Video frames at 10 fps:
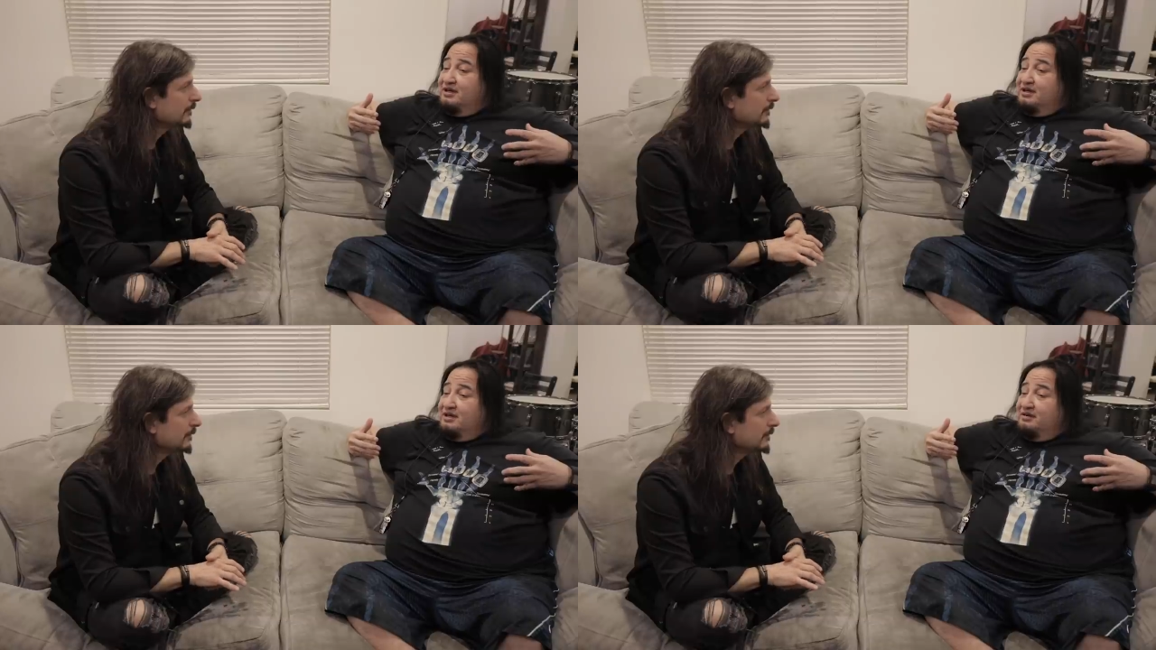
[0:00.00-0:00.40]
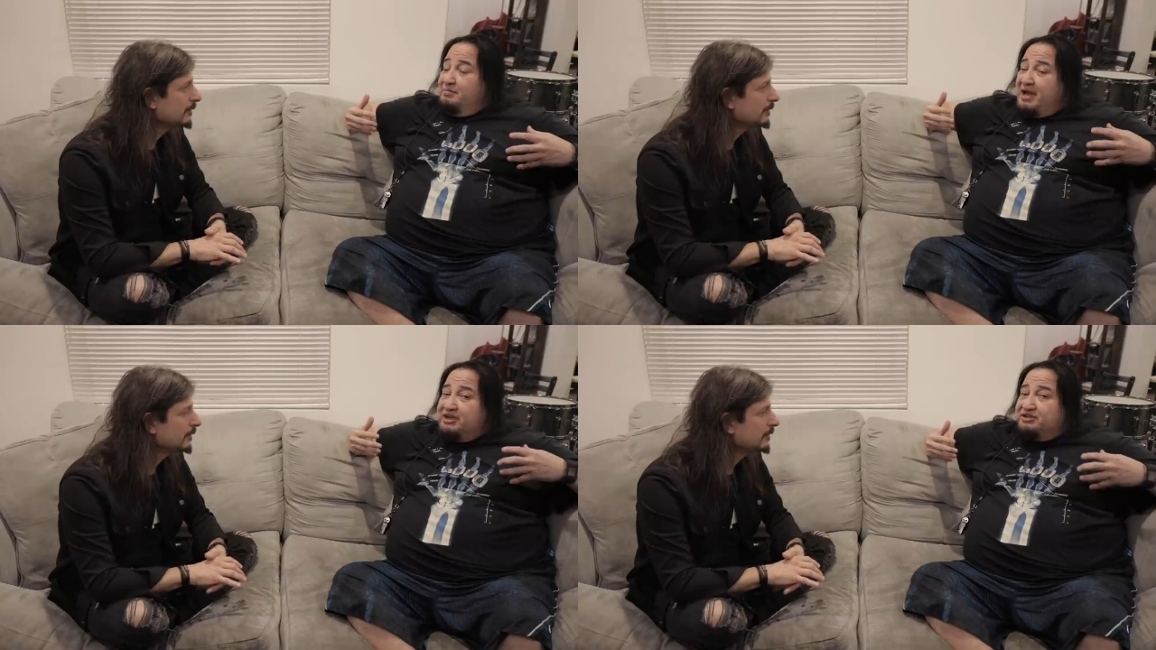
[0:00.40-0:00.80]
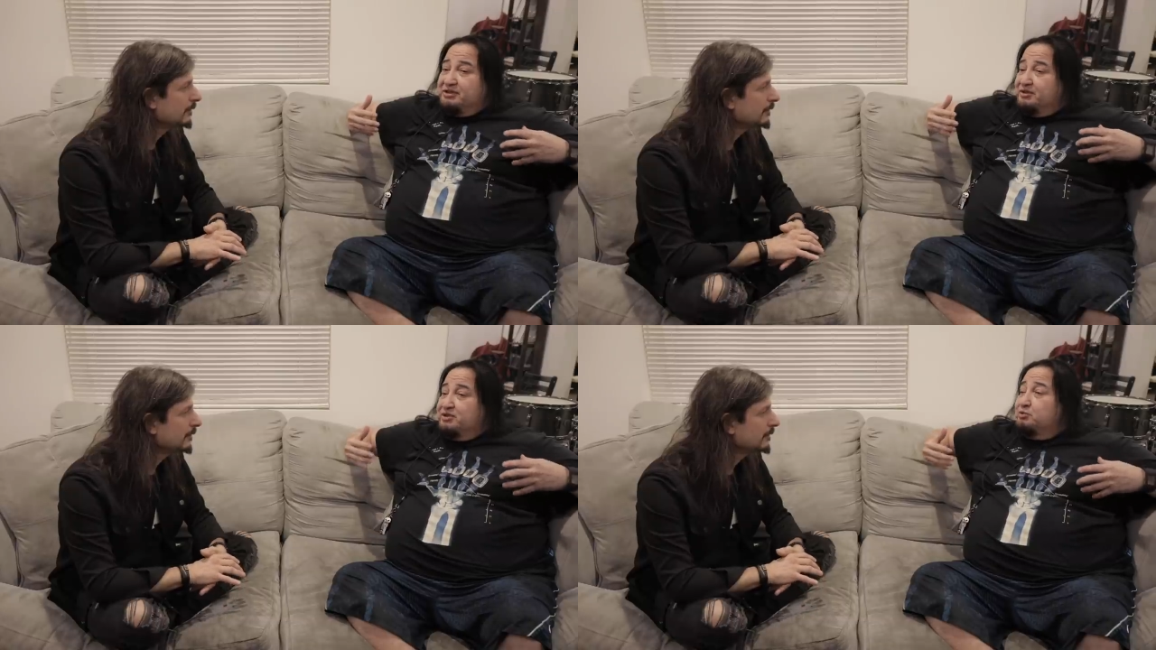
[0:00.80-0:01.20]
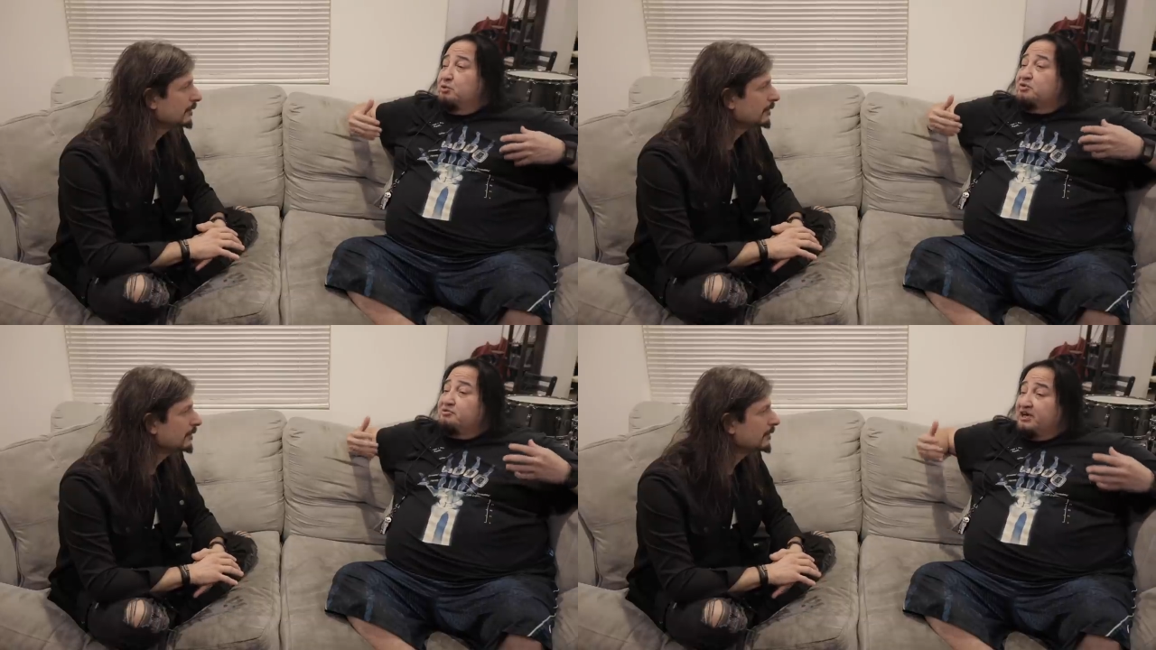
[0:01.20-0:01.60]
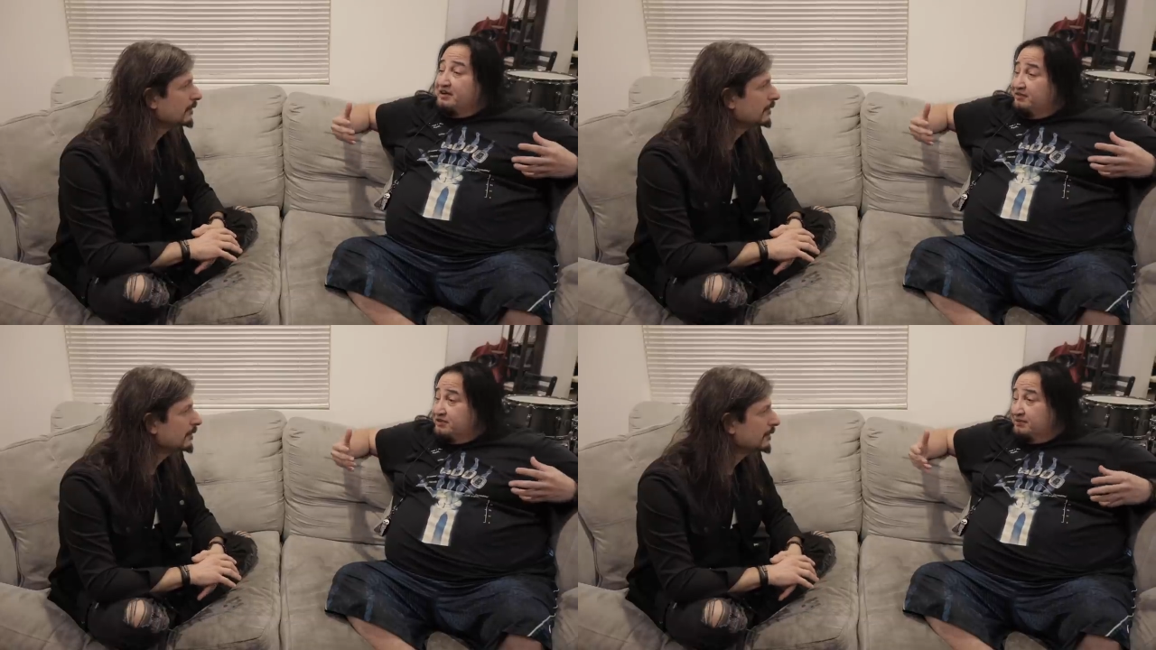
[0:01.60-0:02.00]
Speaker 1: uh, passionate because we're always
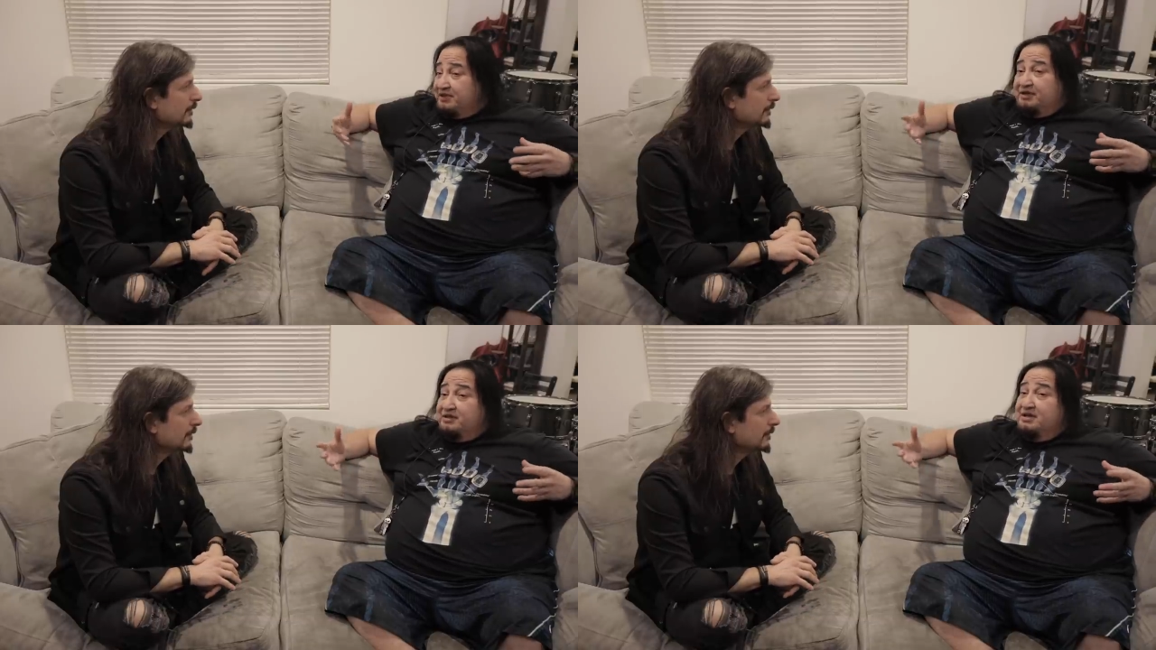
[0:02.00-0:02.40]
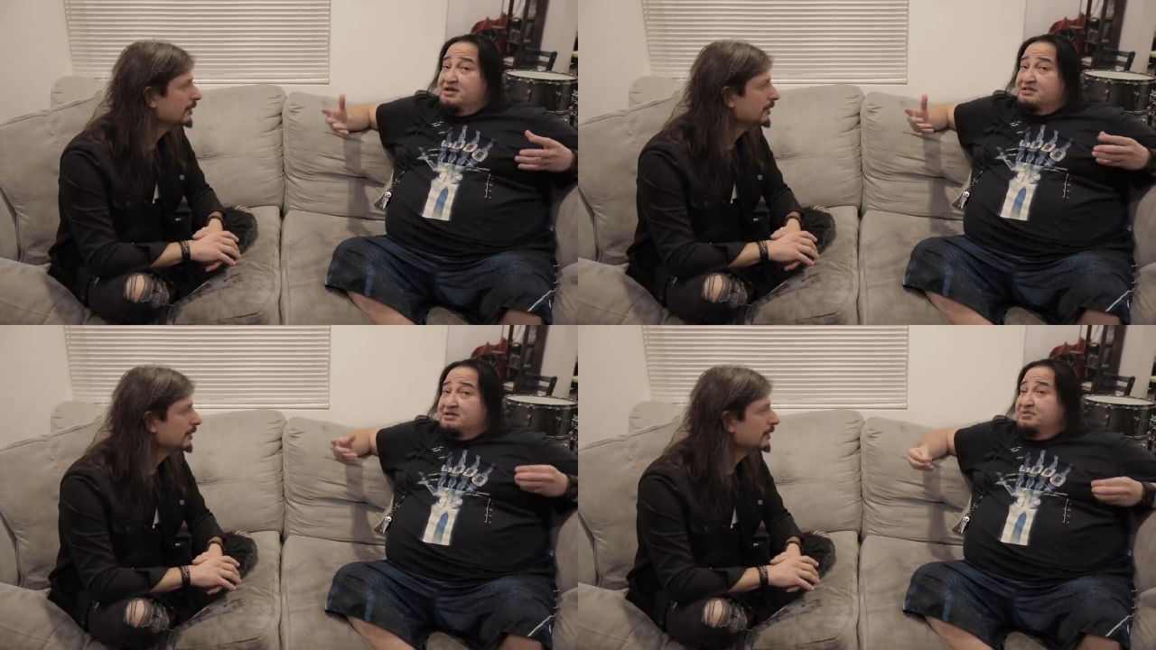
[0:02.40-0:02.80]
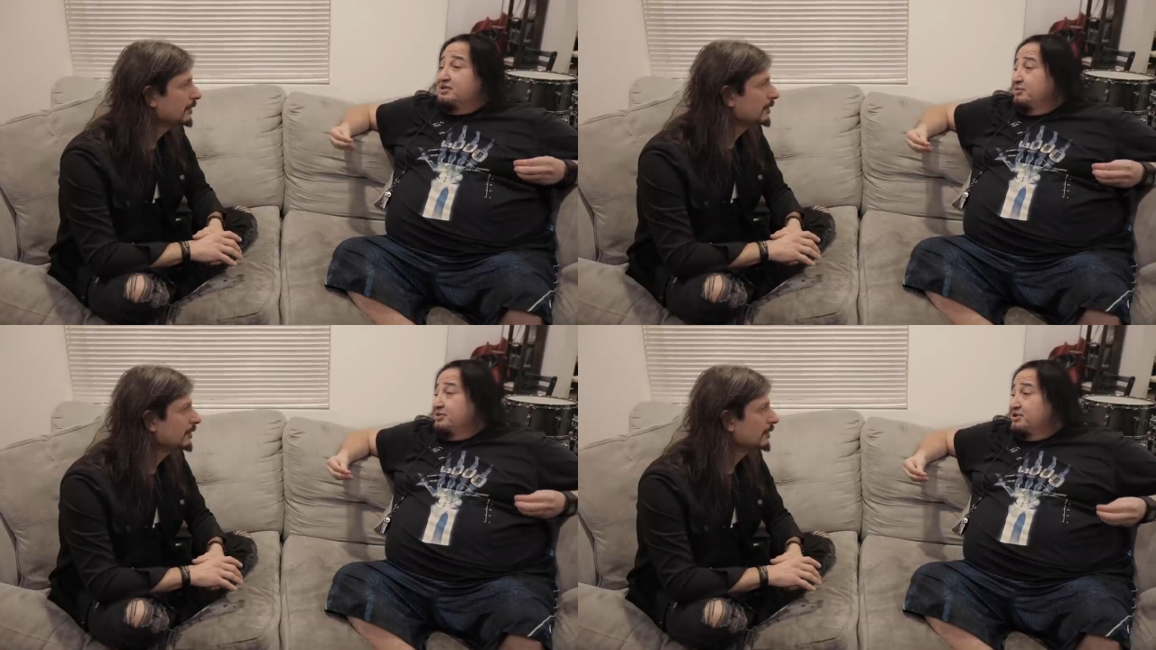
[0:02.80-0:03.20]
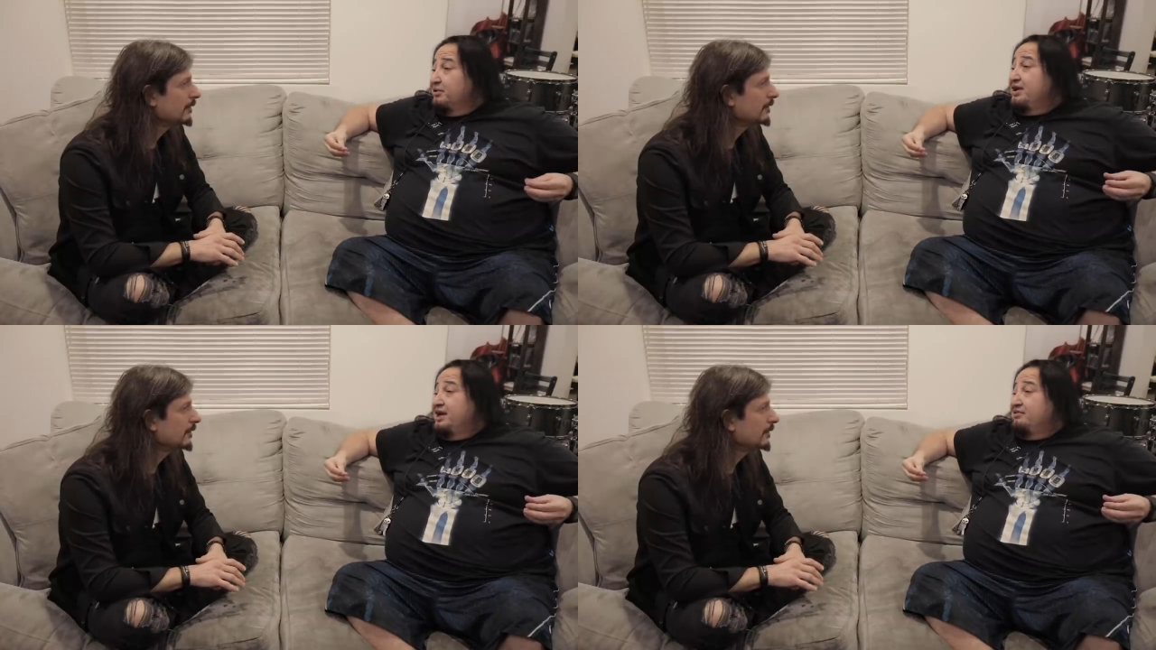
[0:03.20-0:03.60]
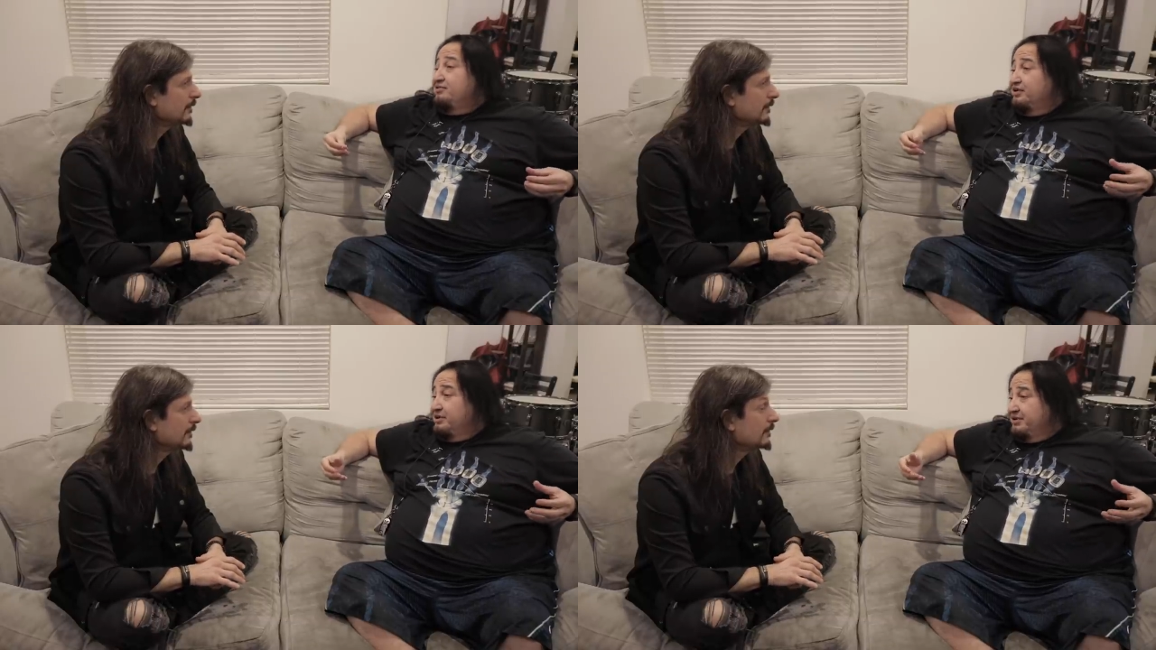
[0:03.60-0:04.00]
fighting for something that something that we don't
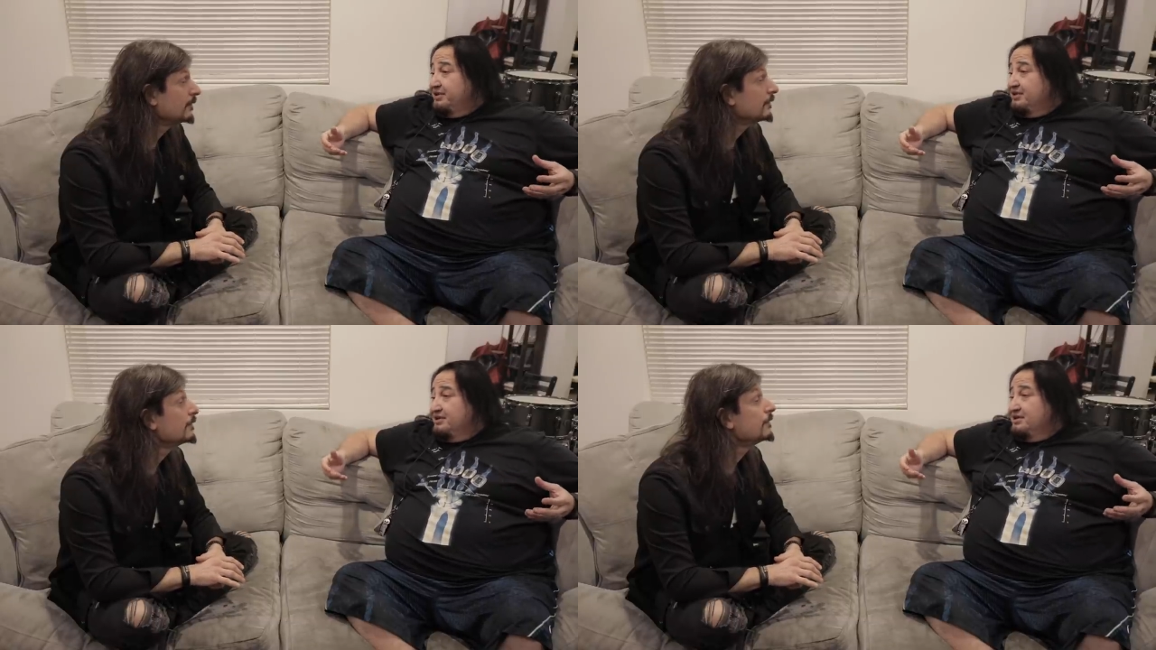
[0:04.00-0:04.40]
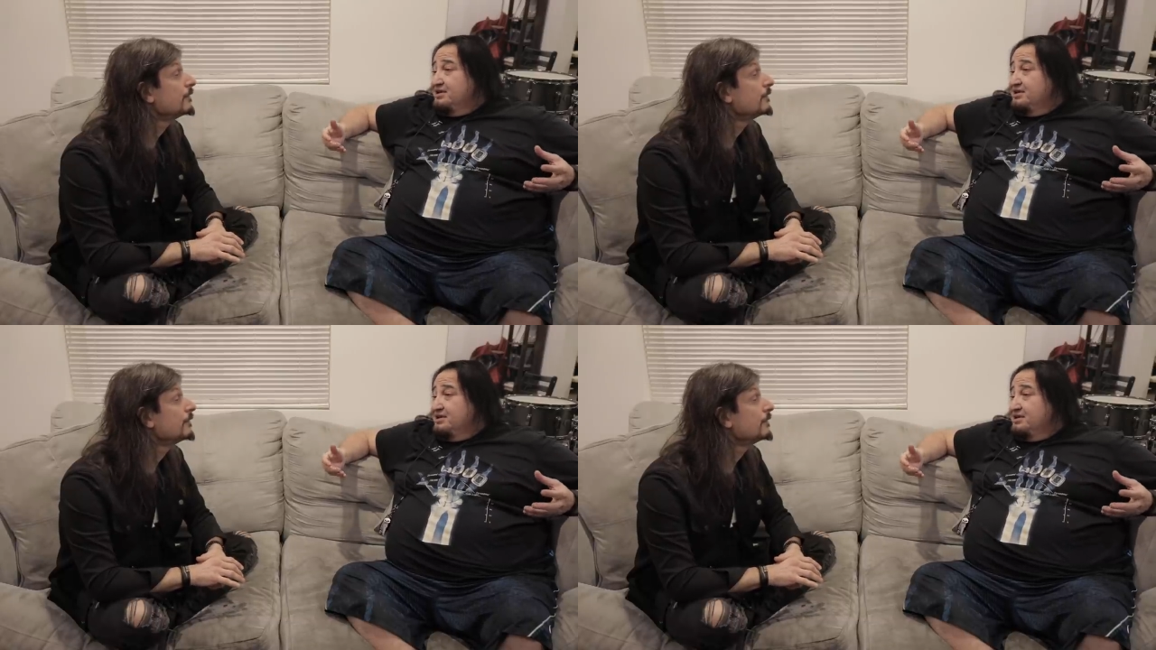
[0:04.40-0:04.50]
have. You know what I mean?